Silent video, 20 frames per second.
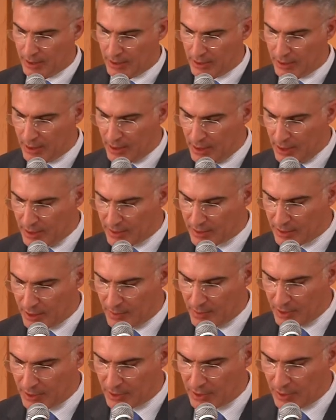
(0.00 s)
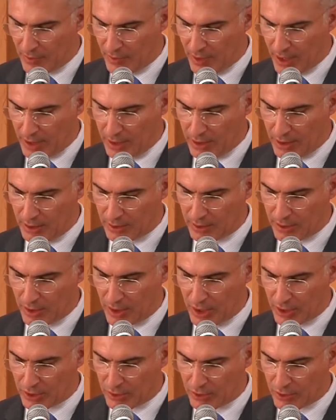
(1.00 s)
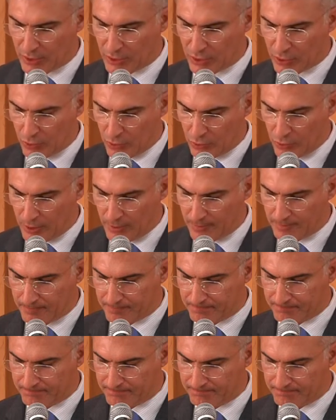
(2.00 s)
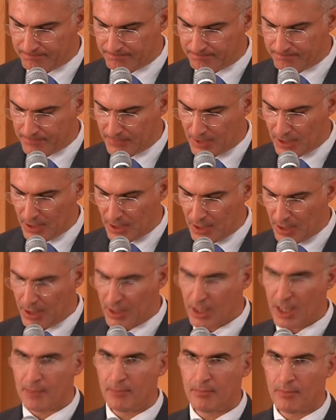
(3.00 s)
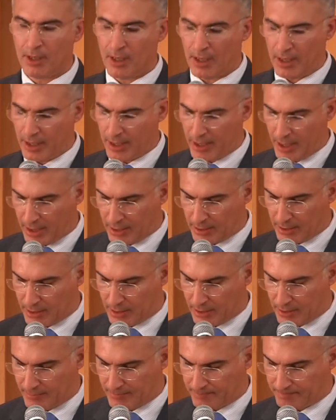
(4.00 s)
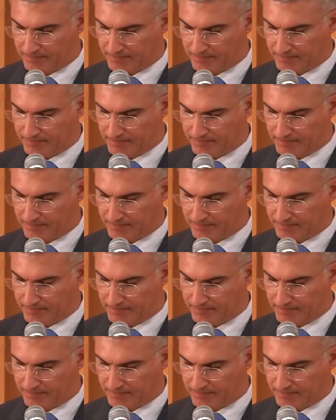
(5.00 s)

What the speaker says: the Eastern Mediterranean International School, EMIS.